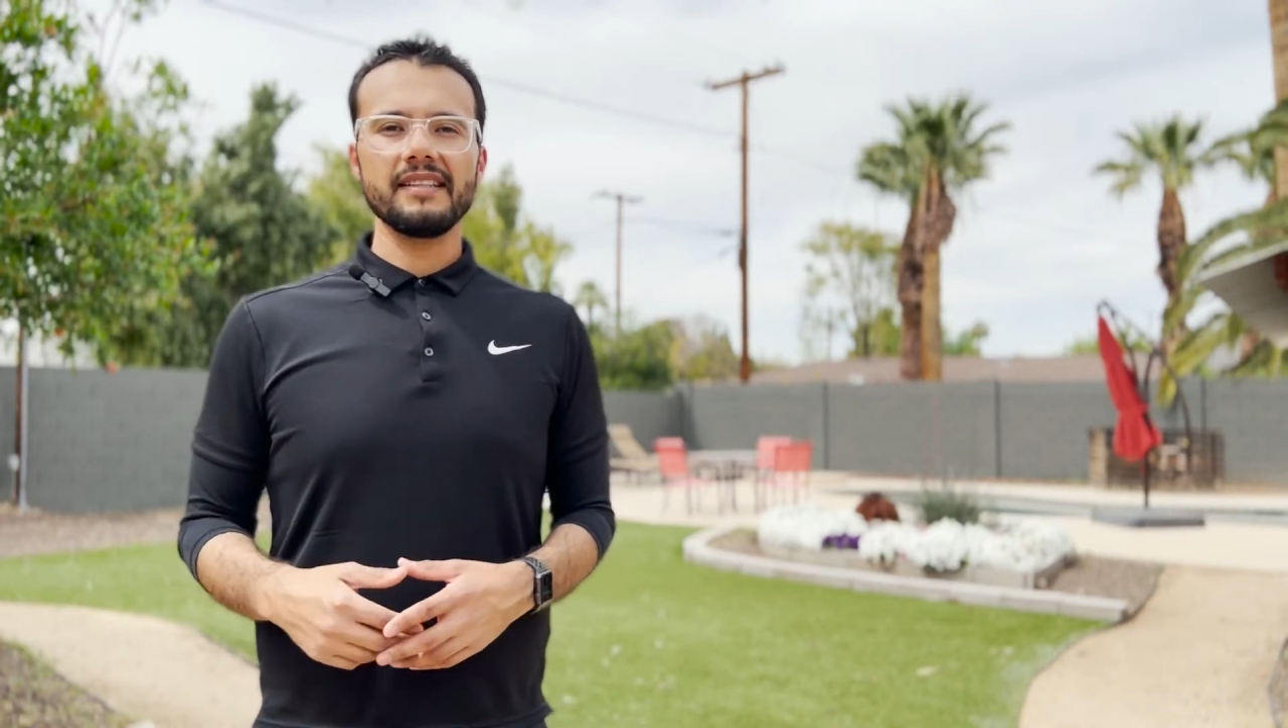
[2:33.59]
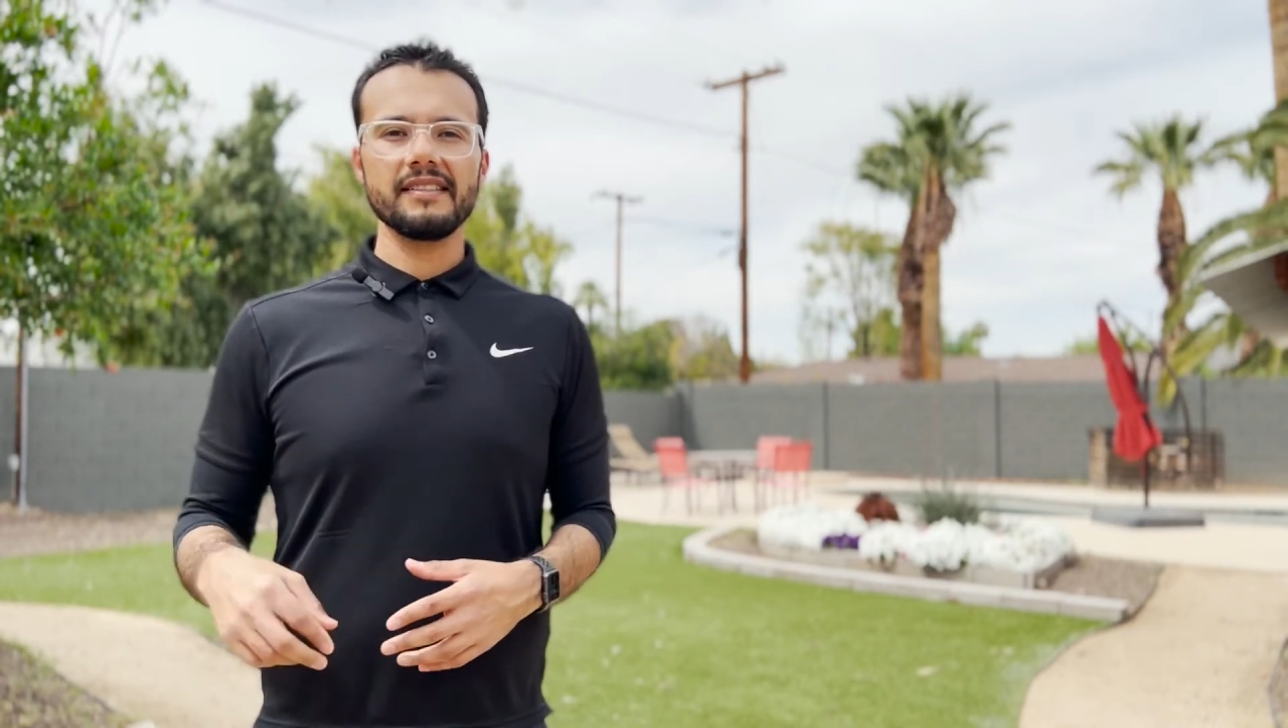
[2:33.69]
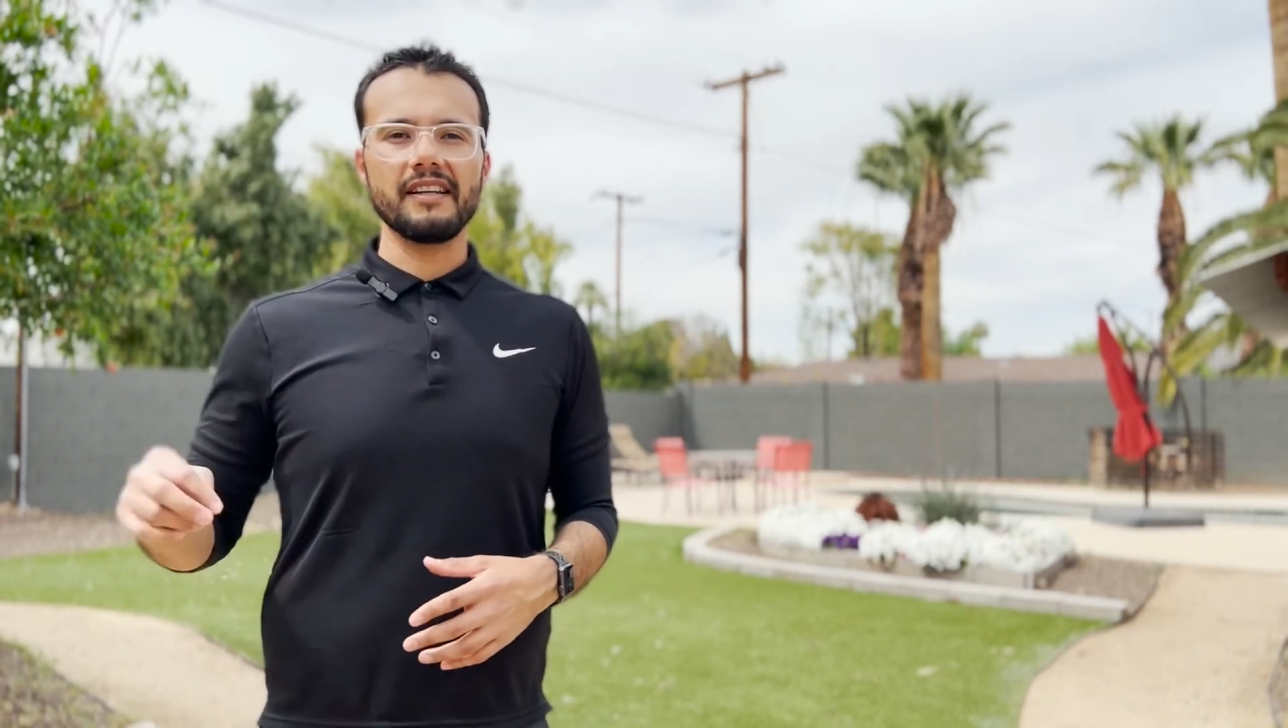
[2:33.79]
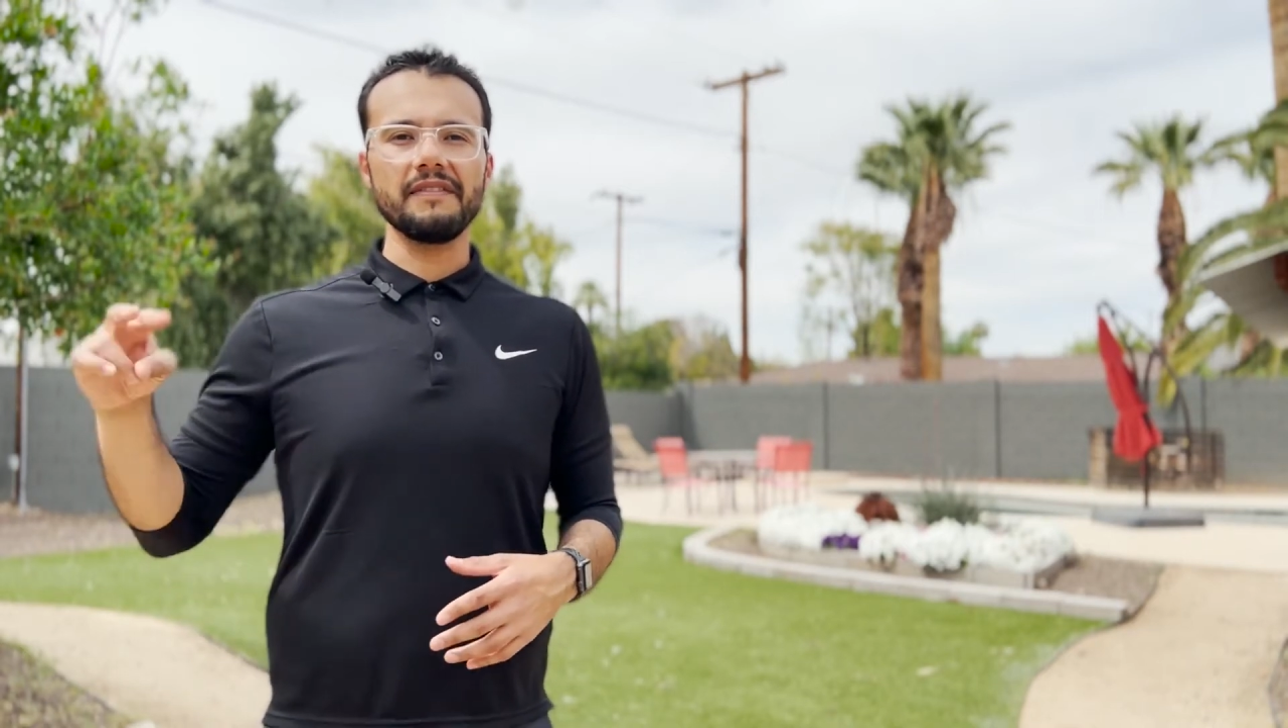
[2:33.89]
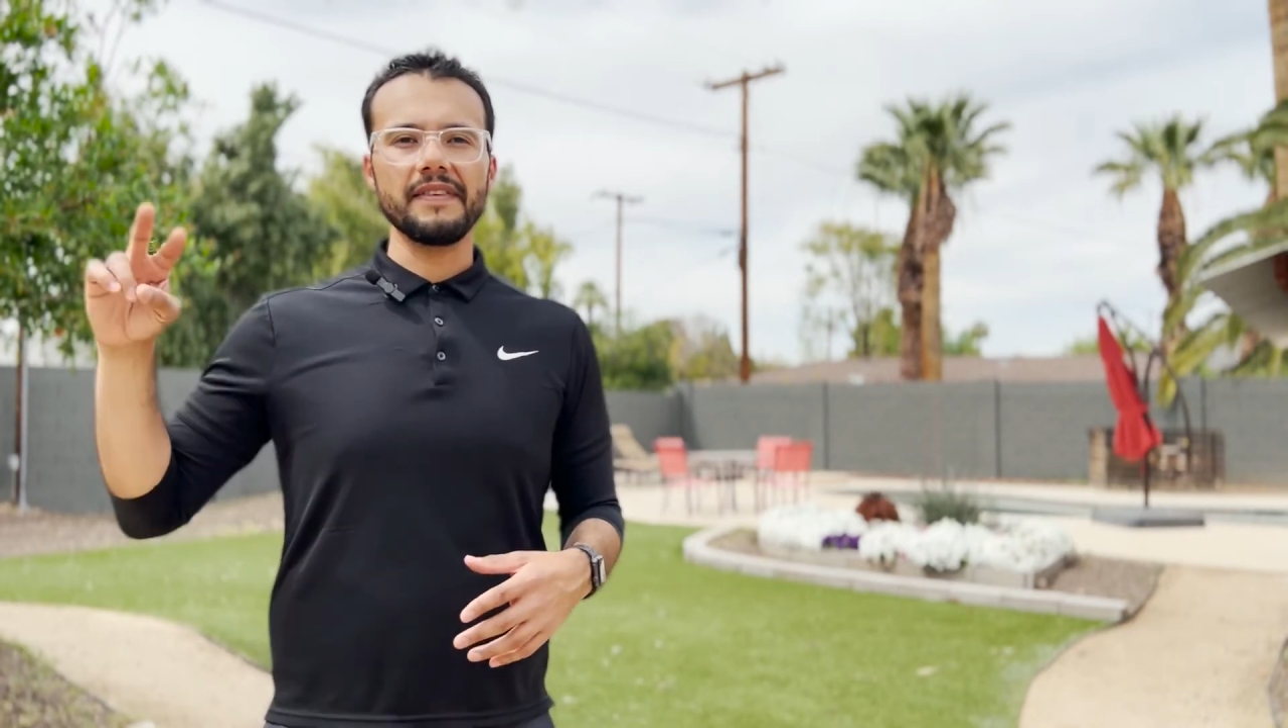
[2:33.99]

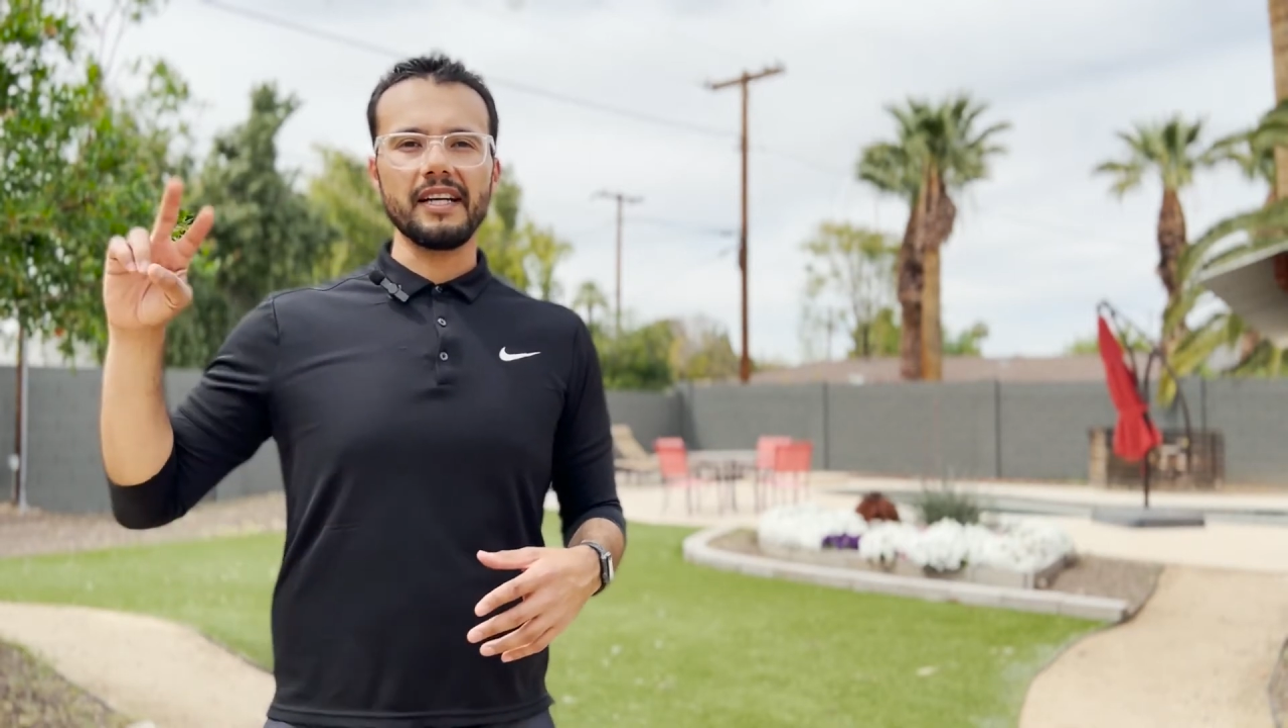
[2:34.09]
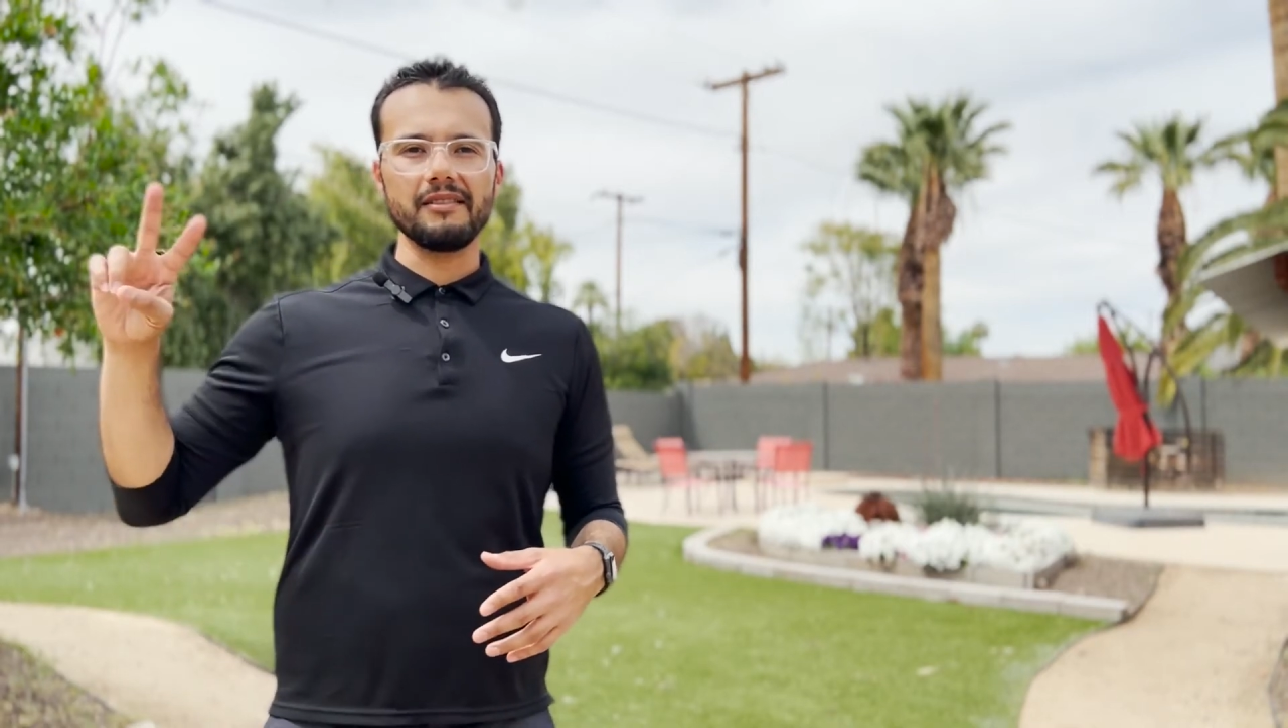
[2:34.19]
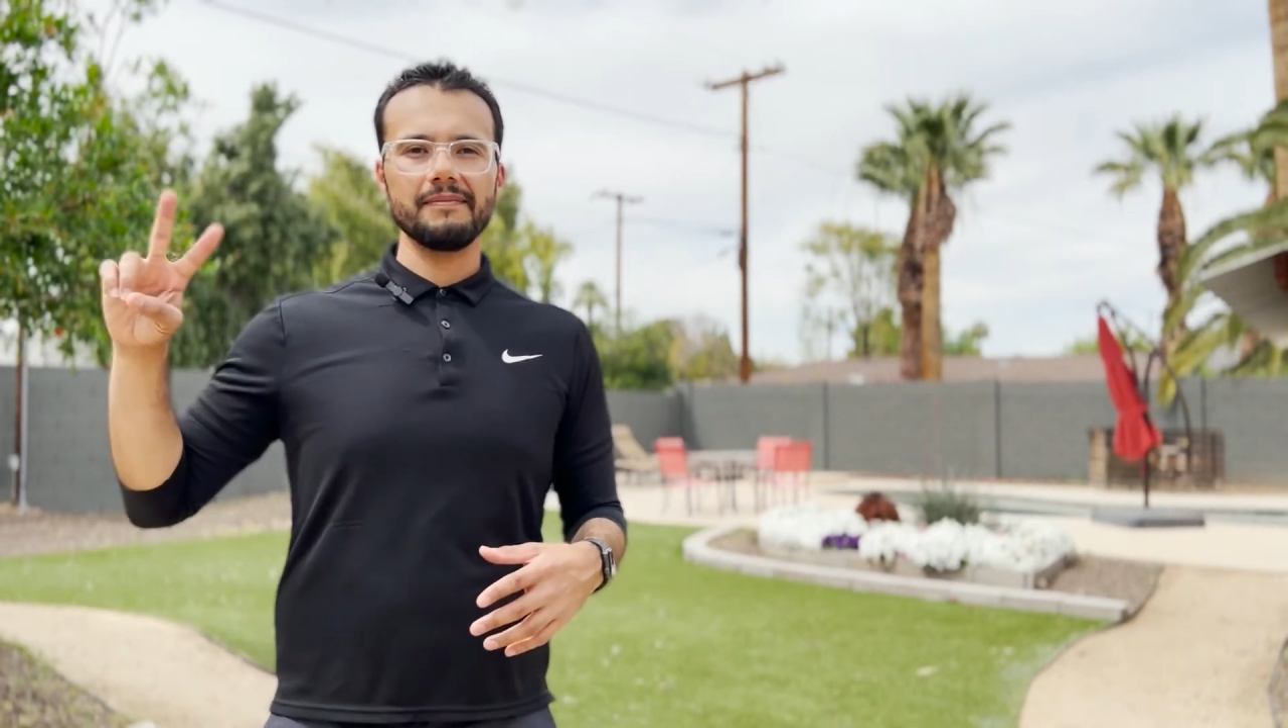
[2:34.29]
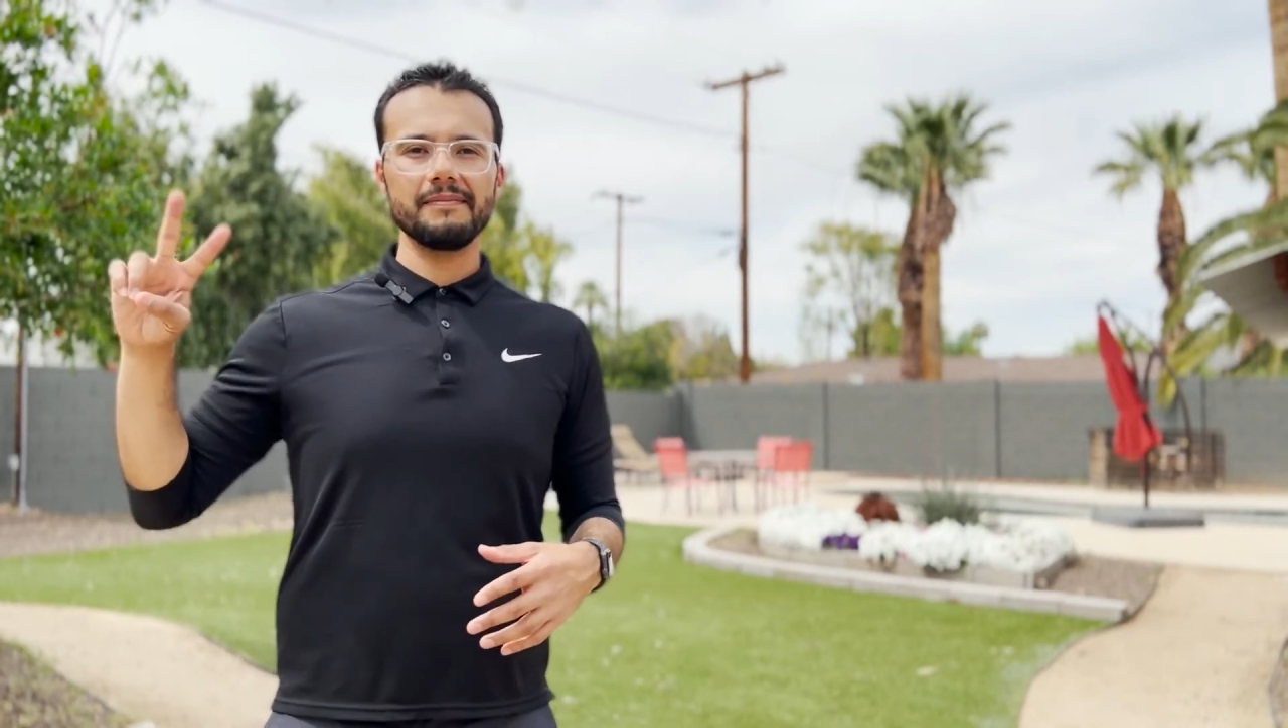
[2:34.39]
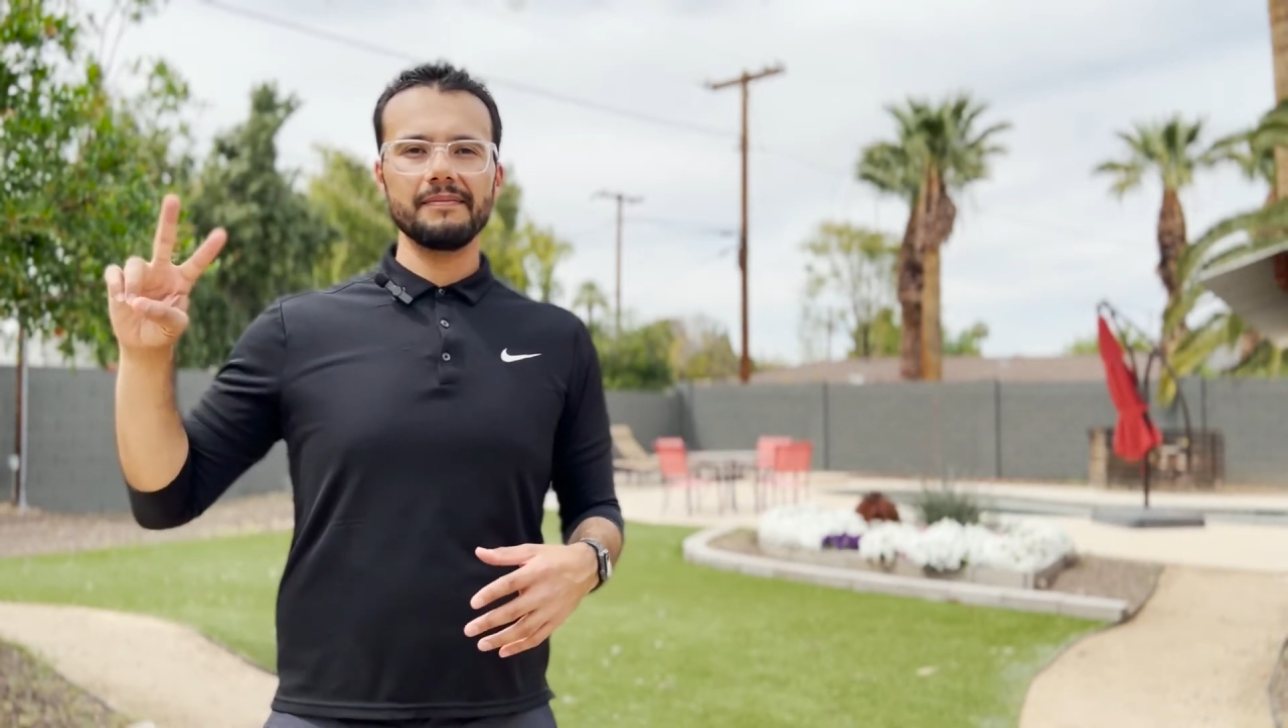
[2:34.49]
Seraph out.